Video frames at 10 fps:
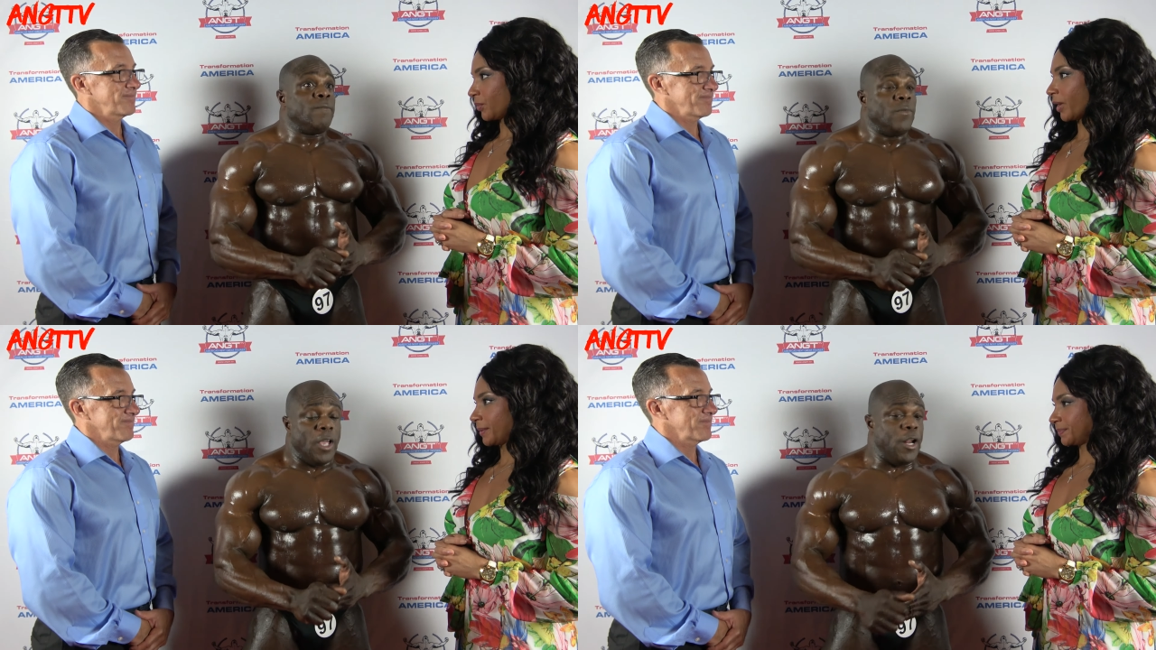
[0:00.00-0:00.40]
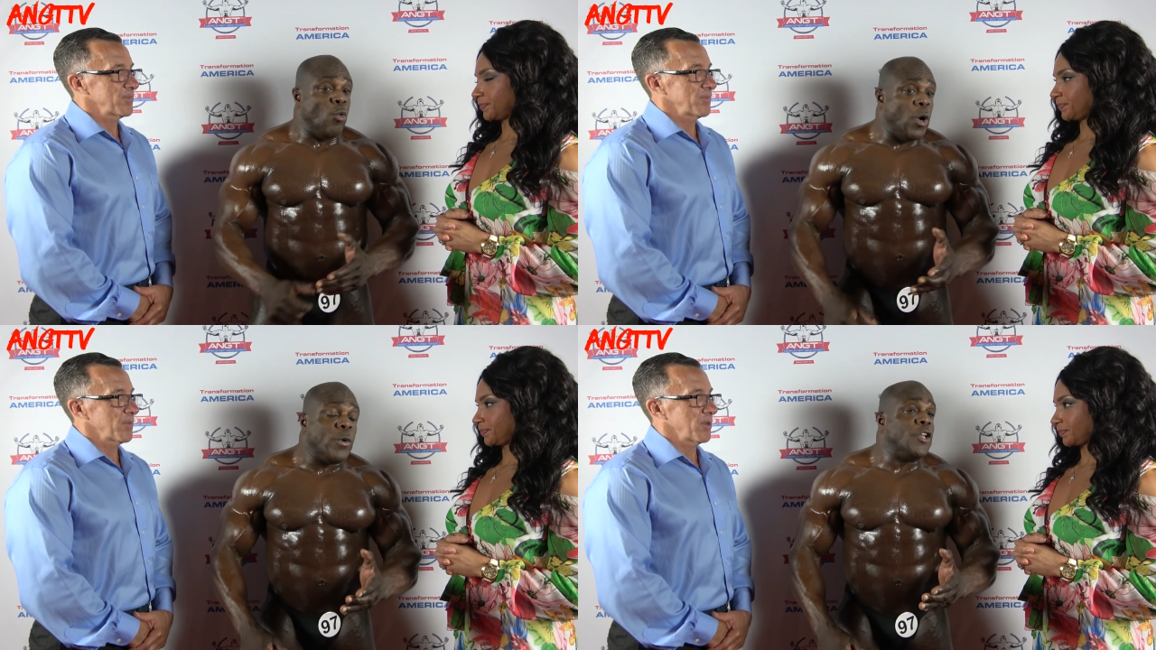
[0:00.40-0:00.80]
Speaker 1: right. and it
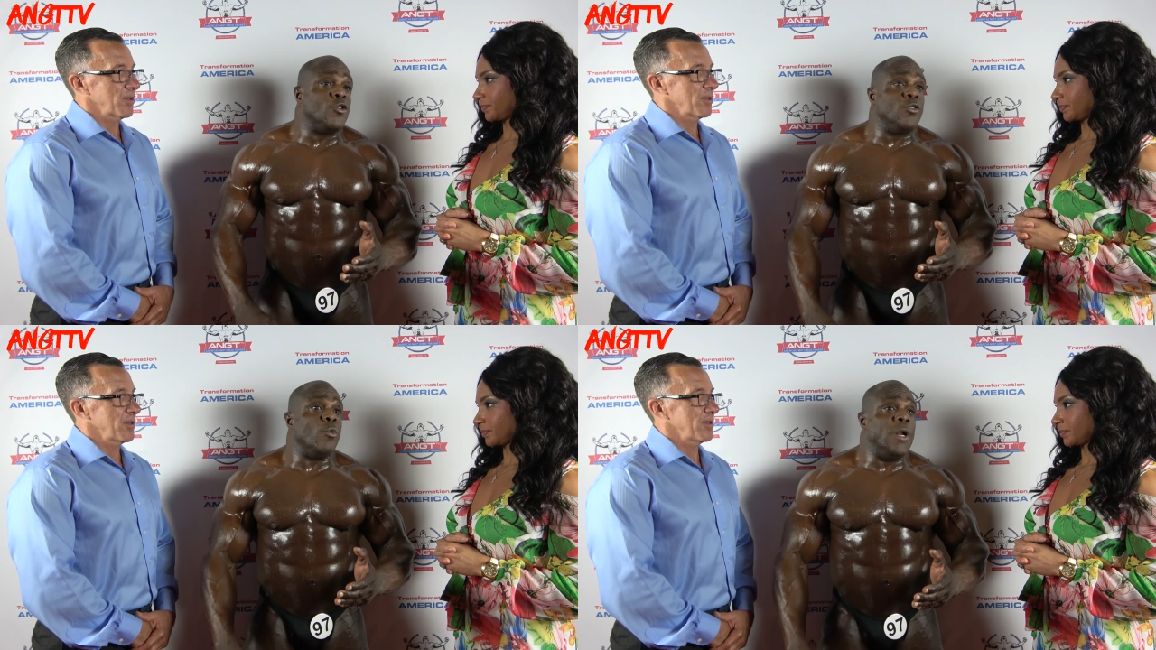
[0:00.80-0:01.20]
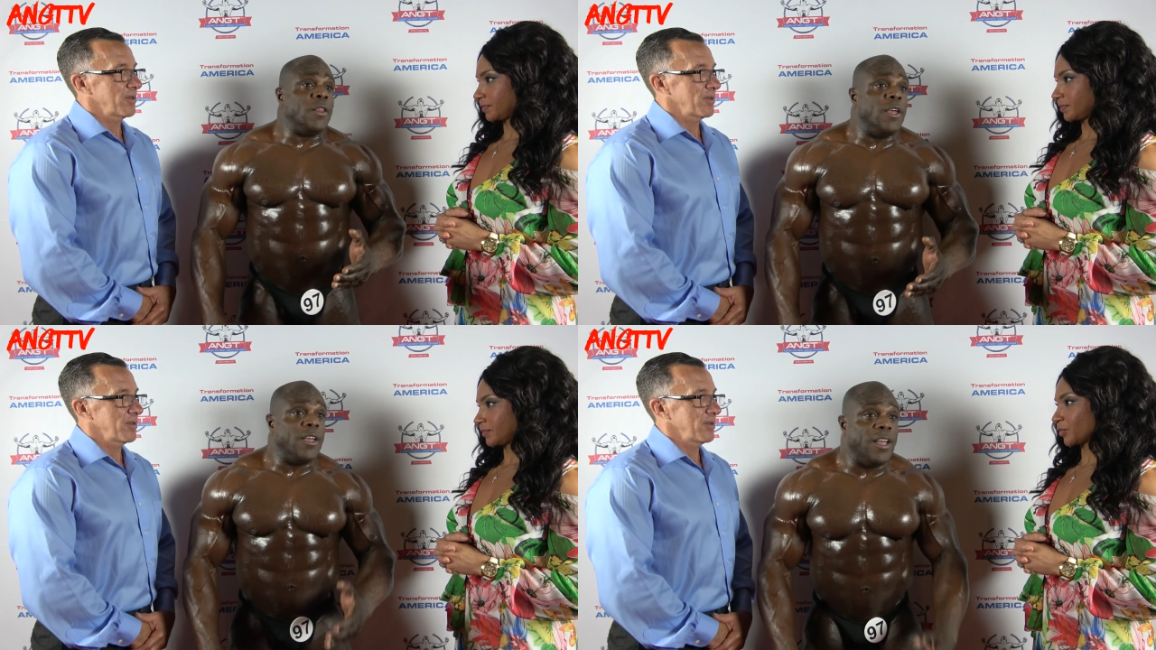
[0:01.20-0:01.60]
will get you through
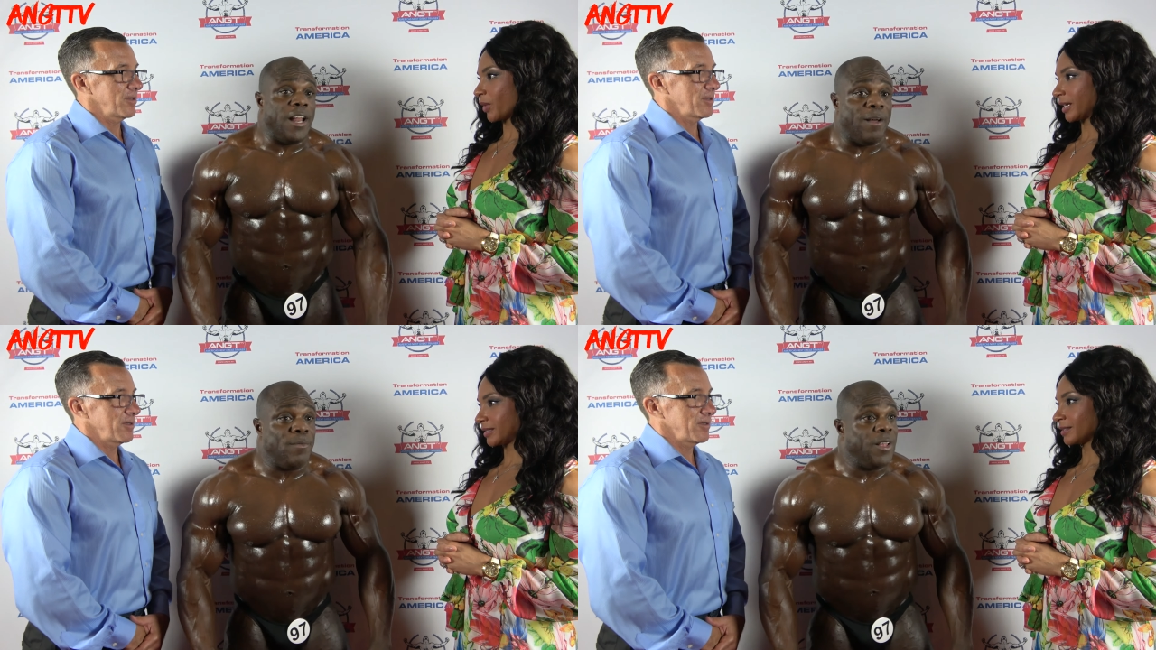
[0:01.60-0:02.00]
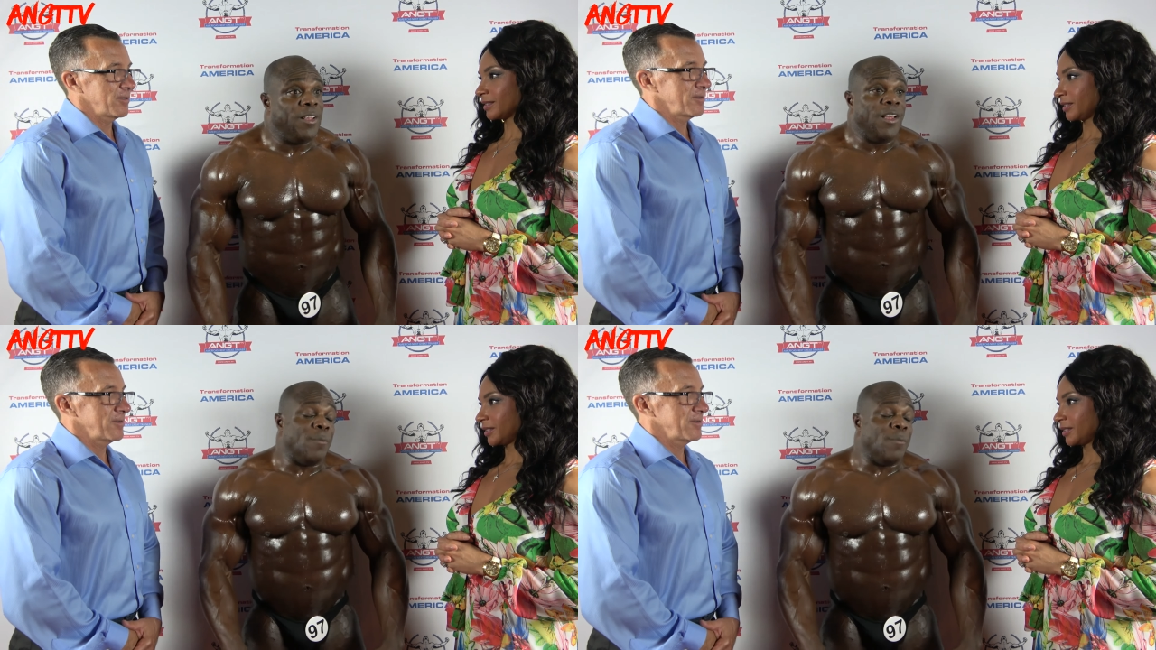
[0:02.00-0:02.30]
anything. You know? right.